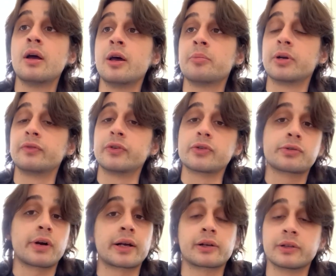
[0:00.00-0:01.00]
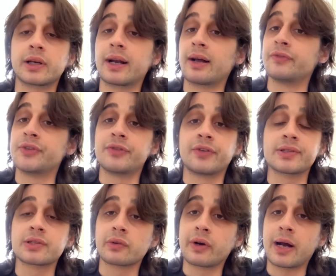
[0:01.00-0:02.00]
But if you're a striker, you got to have
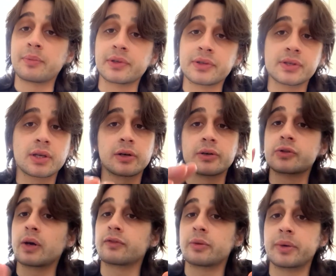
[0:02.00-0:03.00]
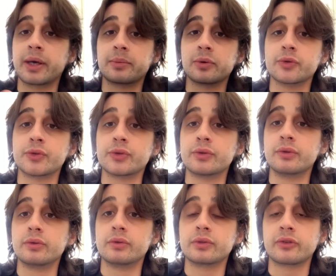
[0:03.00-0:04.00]
defensive grappling skills. You have to be able
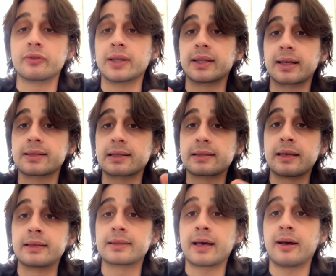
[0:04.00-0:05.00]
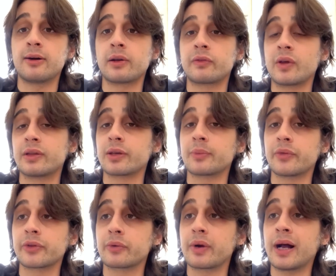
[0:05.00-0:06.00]
to defend against the takedown. If you end up on
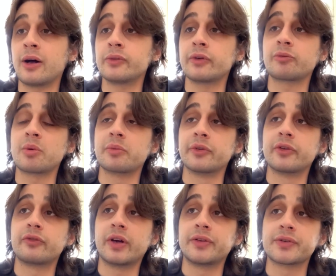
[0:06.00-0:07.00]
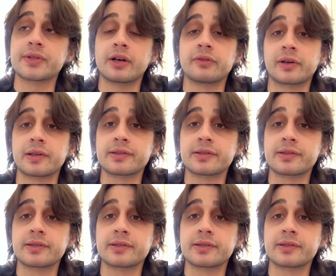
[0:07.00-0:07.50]
the ground, you have to be able to defend yourself against